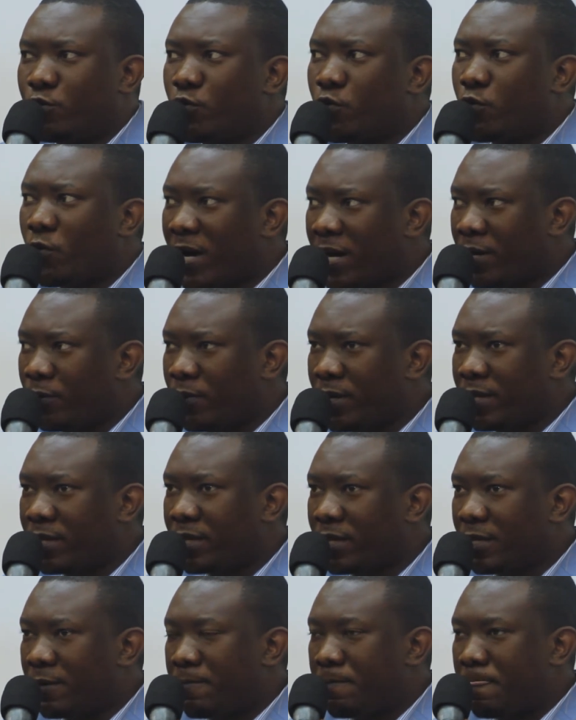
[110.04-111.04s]
run
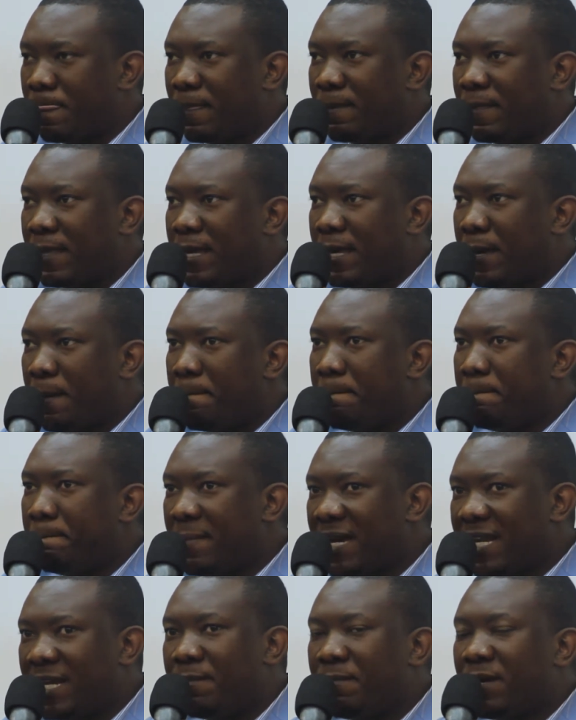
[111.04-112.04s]
with.
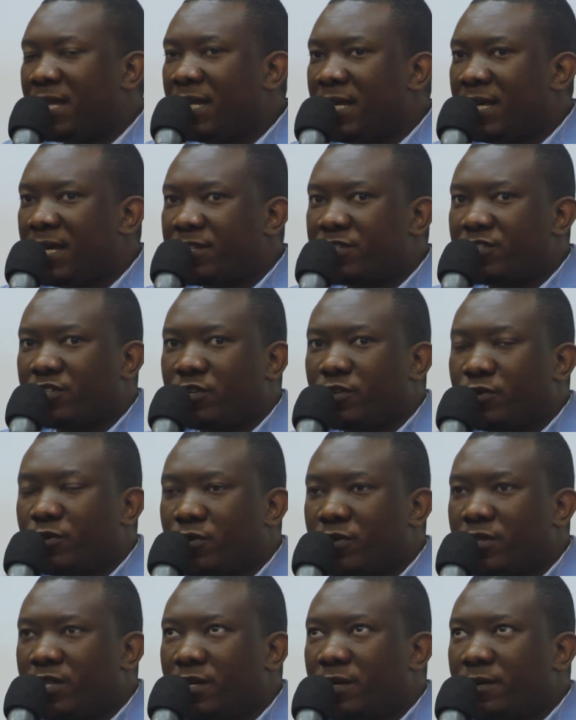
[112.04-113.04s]
Many, many years
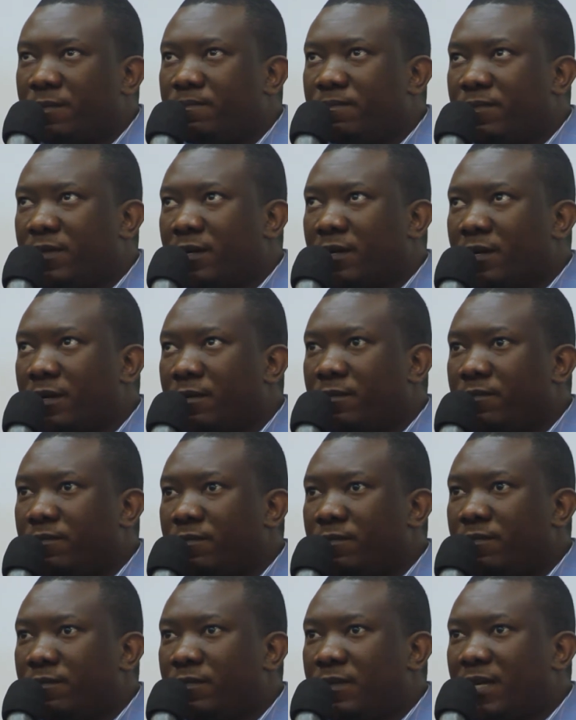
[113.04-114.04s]
ago,
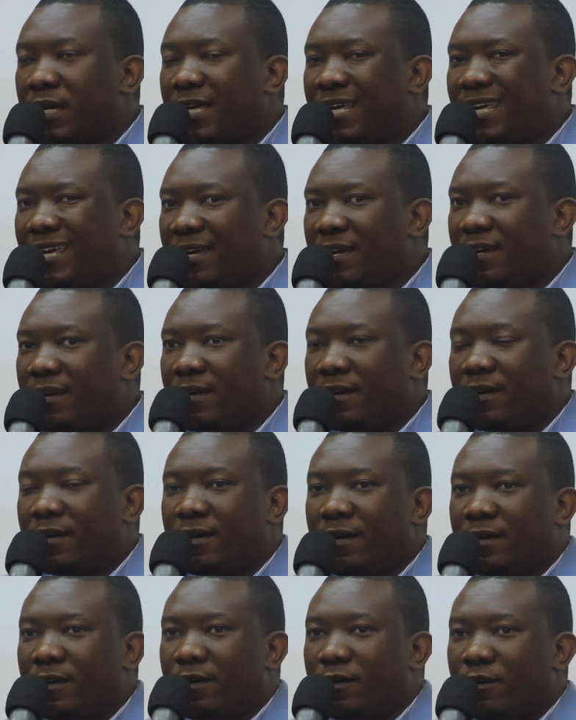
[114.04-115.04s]
the
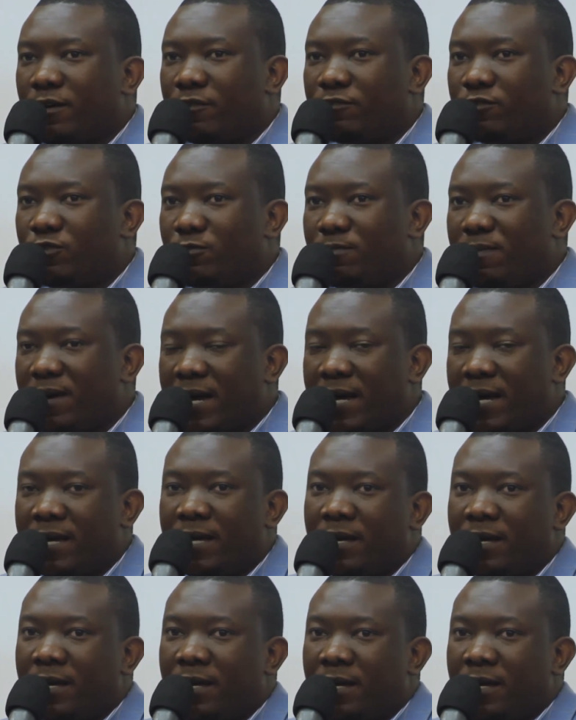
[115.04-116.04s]
king of
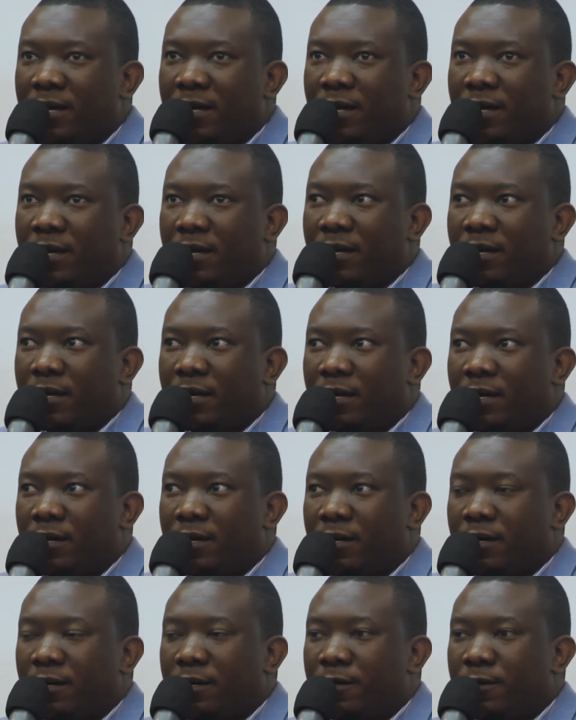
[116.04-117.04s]
Dubai
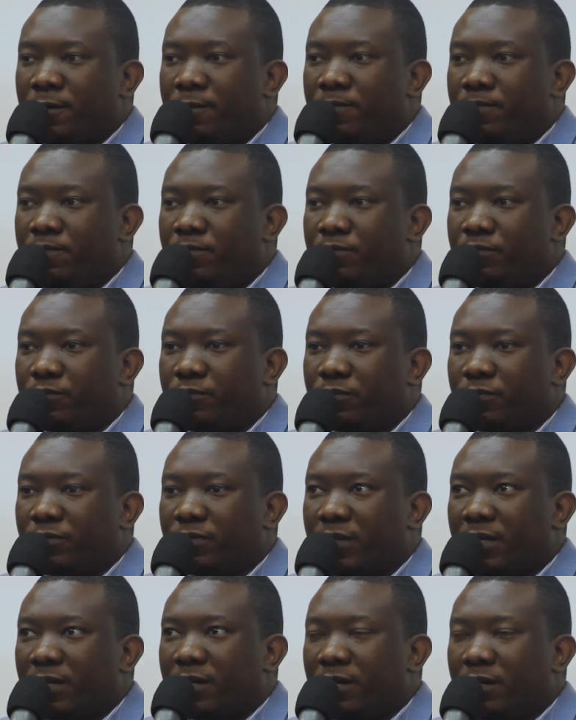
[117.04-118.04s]

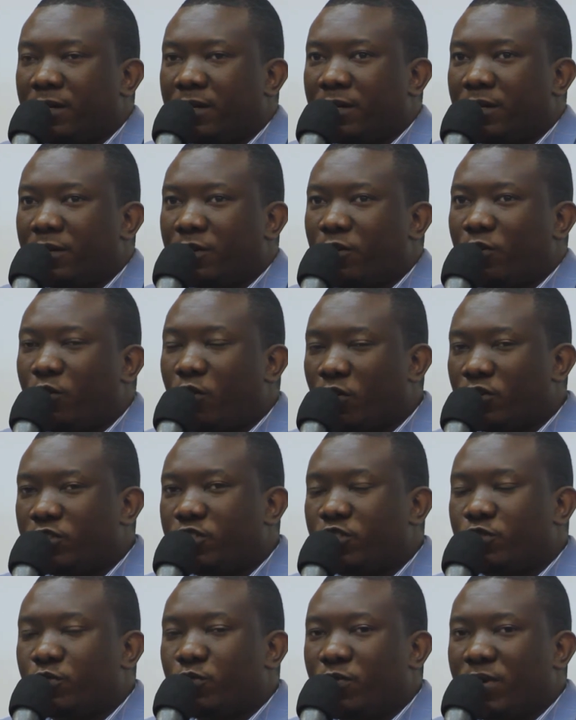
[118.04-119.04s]
got
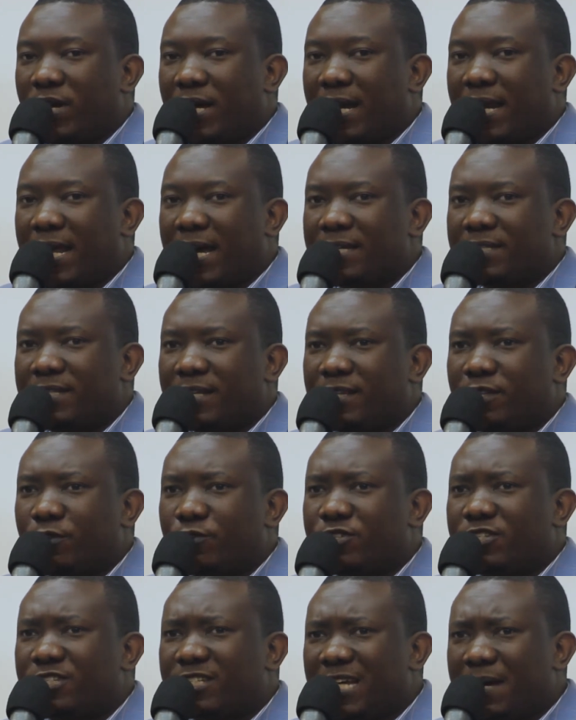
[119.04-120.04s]
to realize that there
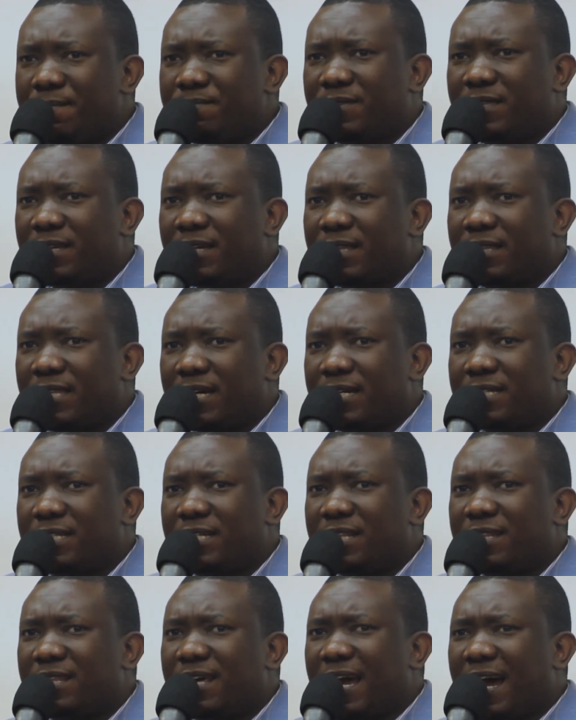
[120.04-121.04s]
was something
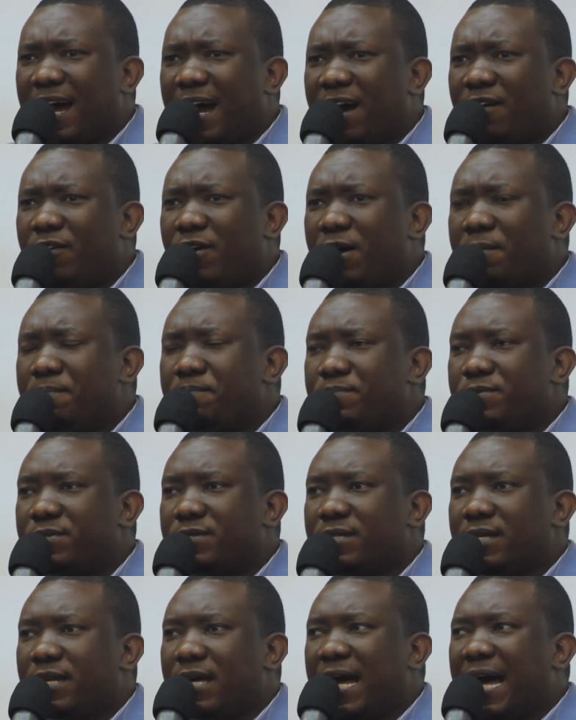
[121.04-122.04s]
that the
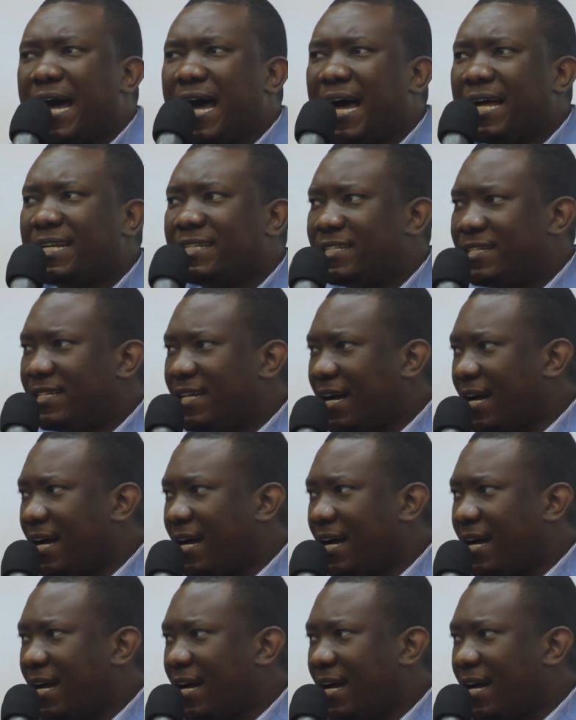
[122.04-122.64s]
Arabs had